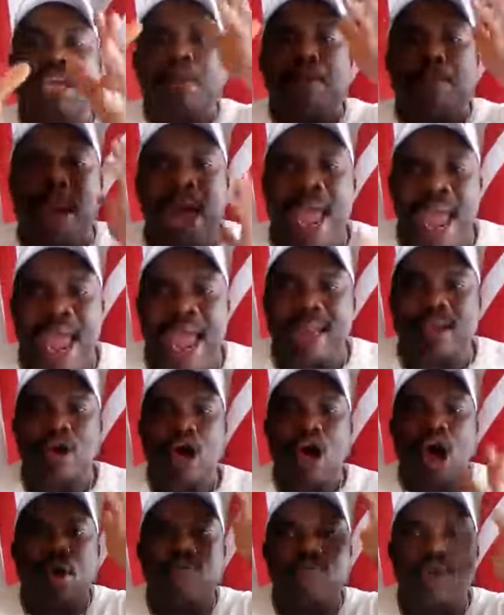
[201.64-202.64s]
the bed
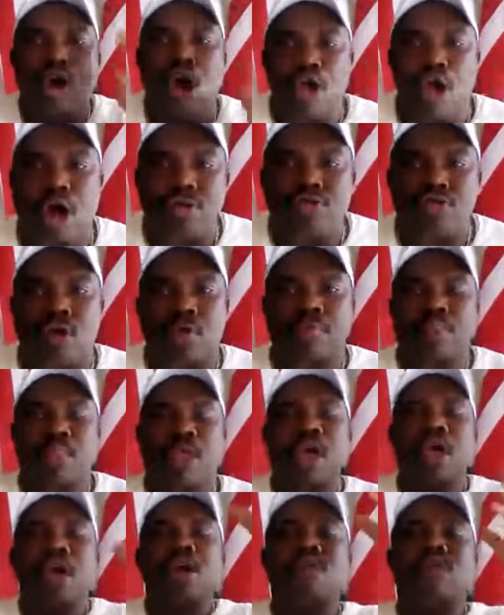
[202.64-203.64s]
of corruption.
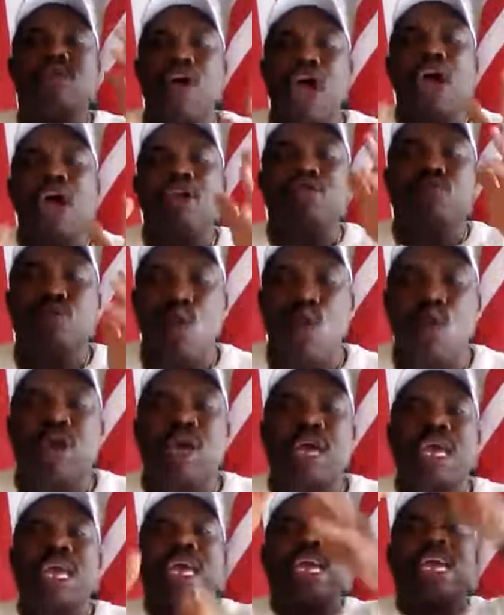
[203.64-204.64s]
Facebook
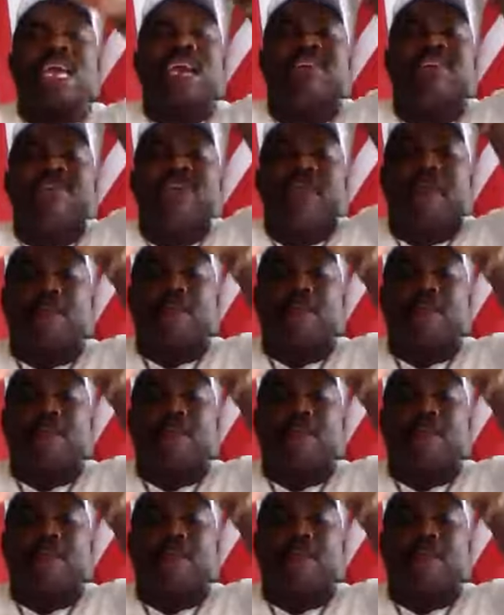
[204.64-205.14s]
is in the